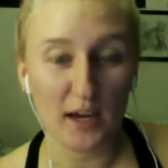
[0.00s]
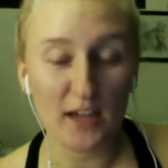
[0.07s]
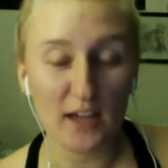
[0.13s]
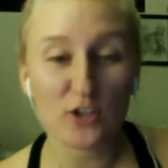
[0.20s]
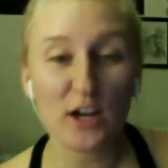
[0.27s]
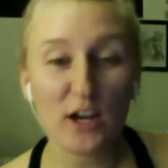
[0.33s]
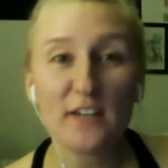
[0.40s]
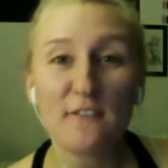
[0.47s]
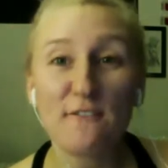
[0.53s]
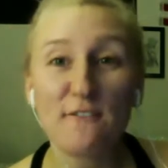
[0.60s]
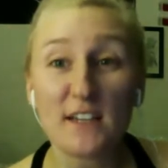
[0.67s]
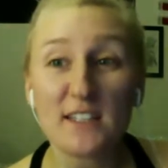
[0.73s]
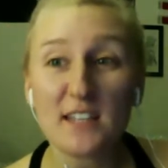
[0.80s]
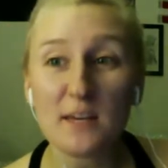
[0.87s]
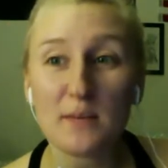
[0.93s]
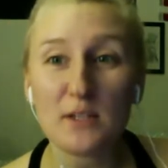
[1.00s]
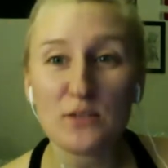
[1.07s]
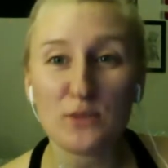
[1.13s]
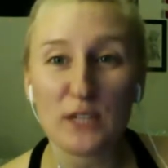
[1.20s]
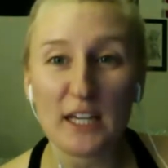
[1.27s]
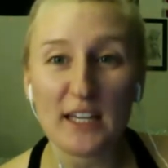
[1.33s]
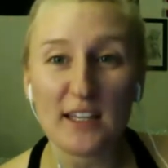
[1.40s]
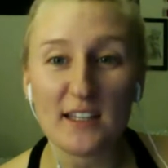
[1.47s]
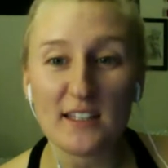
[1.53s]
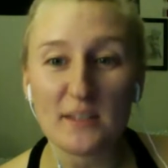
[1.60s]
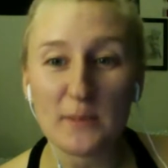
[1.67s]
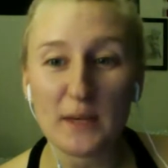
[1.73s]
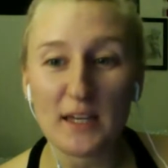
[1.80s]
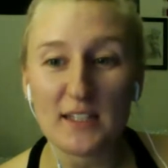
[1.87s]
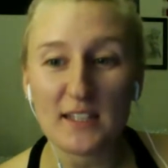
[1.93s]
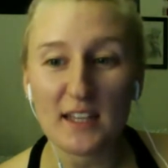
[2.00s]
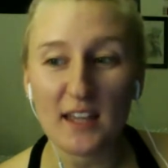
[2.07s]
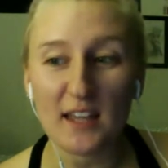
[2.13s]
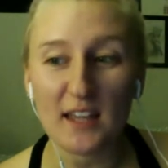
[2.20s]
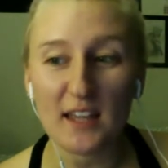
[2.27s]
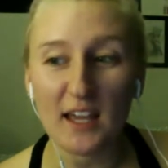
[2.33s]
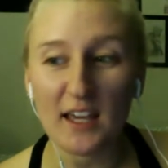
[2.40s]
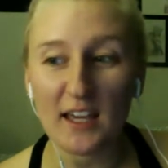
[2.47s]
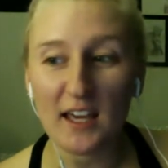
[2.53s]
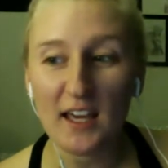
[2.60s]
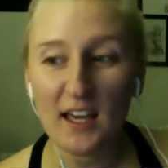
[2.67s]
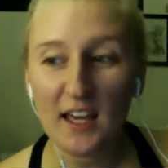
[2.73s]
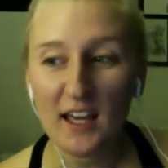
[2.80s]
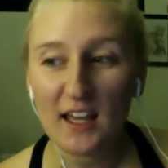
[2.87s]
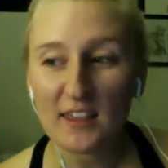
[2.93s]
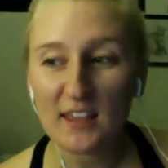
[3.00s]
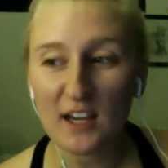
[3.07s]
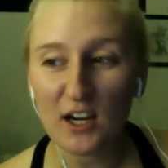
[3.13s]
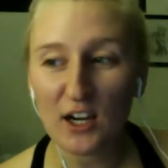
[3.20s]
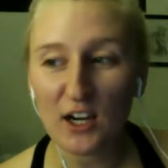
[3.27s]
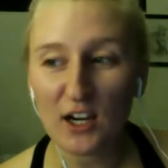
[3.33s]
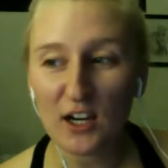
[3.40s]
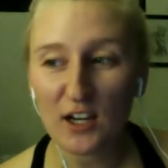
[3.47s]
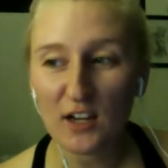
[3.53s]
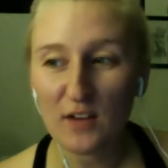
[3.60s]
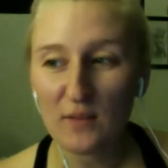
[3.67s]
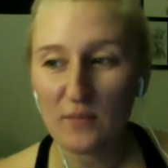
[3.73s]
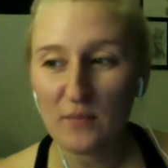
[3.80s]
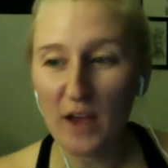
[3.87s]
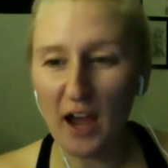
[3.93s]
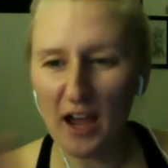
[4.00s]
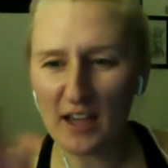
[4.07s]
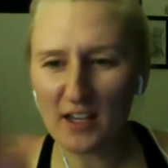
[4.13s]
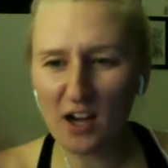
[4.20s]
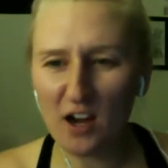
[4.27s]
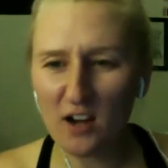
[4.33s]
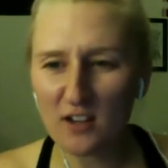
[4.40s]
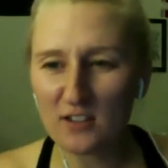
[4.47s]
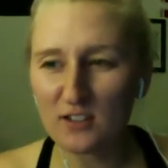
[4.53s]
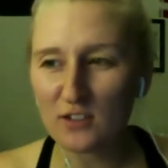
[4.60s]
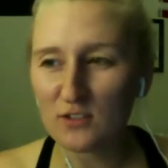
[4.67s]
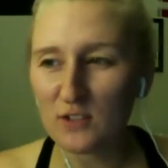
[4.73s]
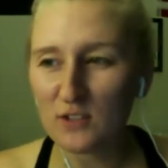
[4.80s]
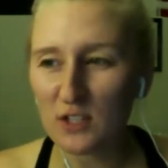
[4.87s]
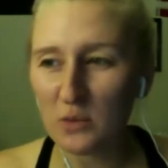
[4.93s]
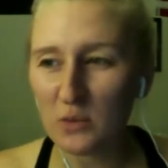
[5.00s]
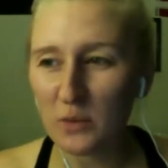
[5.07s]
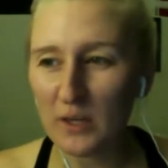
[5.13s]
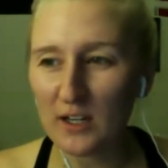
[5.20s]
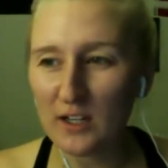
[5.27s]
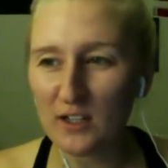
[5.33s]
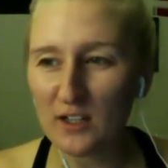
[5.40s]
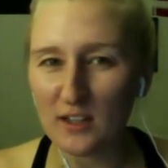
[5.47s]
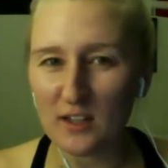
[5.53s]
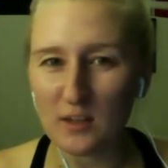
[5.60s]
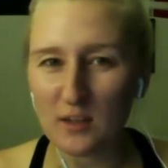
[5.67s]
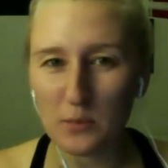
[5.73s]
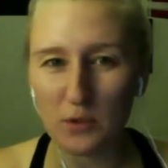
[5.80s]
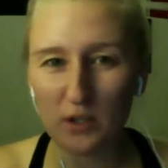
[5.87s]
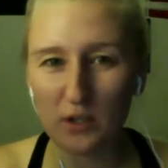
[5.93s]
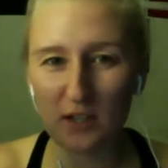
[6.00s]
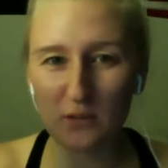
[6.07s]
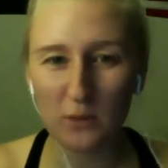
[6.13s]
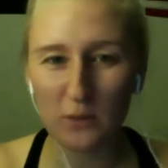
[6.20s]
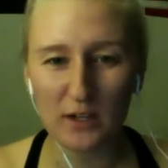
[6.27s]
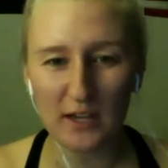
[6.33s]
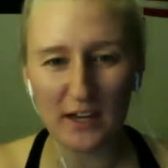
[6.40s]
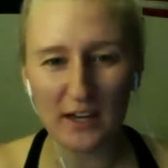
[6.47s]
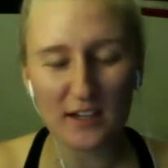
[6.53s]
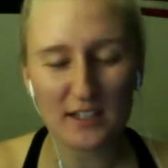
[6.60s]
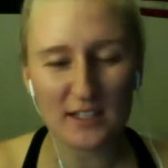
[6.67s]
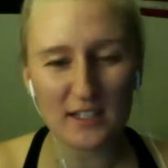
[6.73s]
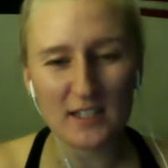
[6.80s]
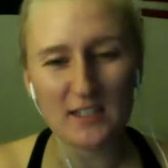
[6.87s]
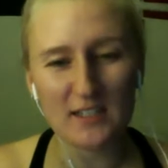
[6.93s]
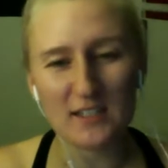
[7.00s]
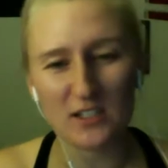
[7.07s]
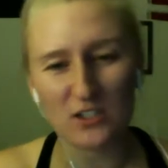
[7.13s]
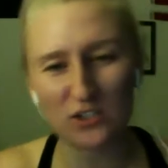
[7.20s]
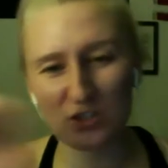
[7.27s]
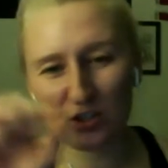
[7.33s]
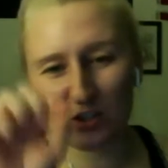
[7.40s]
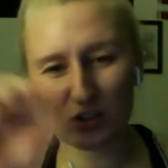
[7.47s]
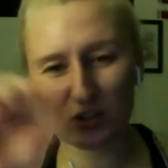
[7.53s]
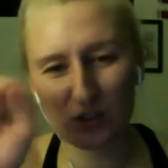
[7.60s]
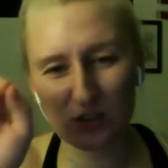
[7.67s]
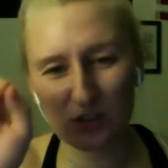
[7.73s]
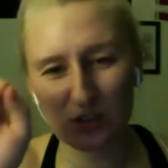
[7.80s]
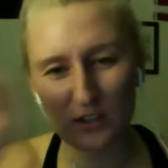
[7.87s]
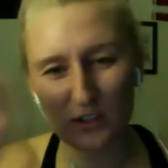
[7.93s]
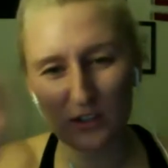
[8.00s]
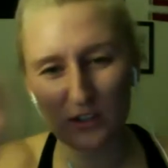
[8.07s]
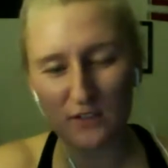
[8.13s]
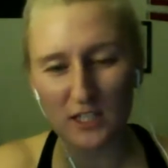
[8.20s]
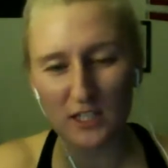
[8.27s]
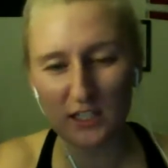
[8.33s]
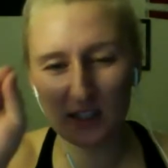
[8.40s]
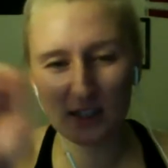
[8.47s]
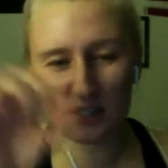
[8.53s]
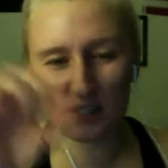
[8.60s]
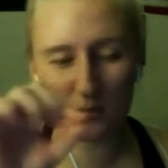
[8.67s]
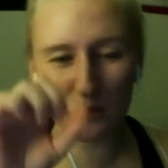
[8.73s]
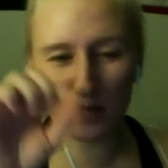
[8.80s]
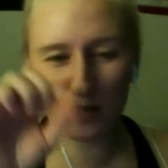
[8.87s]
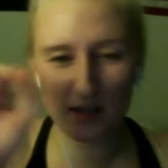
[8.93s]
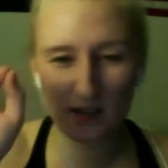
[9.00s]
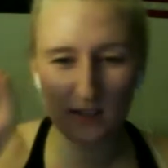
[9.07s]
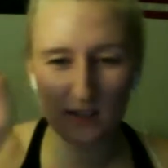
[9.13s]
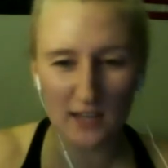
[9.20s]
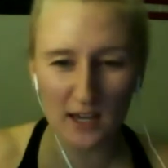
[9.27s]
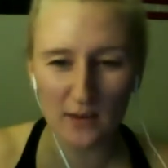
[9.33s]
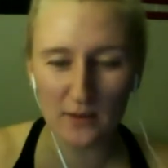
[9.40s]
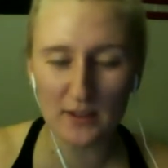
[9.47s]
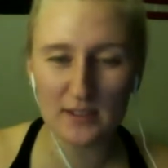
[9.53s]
And trying to fix them is ridiculous, because it like their icons are really weird, and they're put in weird areas, and it's in a circle. You have to click this way and click that way.